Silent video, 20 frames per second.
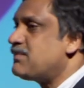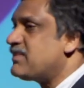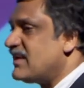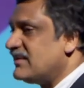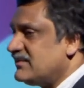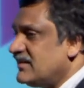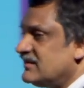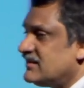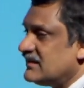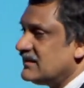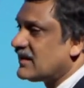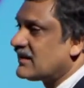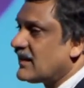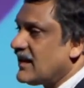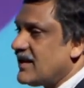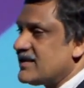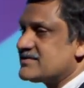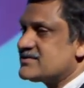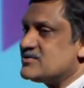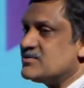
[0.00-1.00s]
presence in the
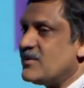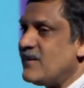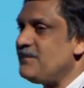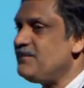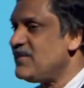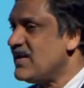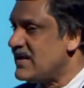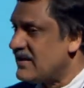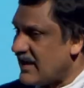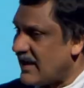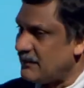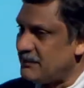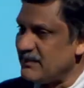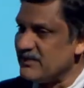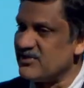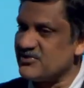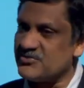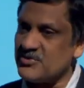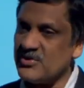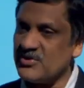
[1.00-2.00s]
classroom, helping
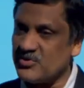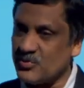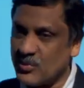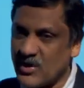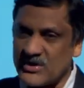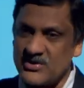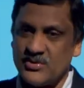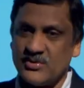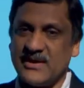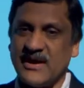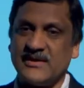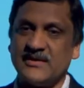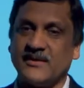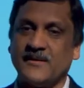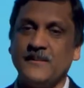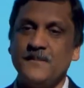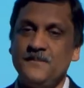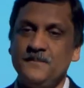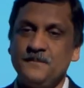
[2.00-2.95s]
the students work together,